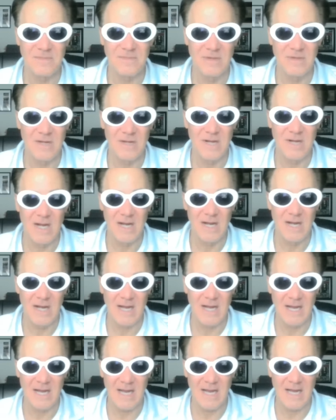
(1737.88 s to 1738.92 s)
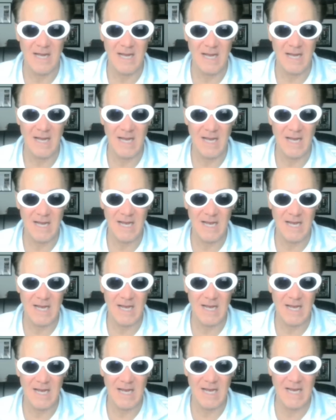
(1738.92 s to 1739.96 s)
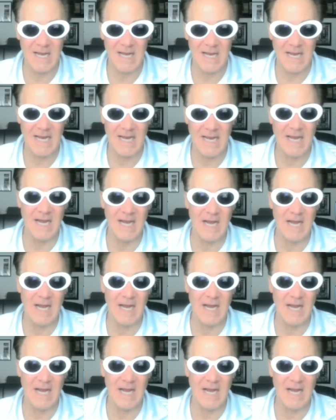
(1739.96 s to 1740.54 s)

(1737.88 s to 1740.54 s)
This person isn't speaking.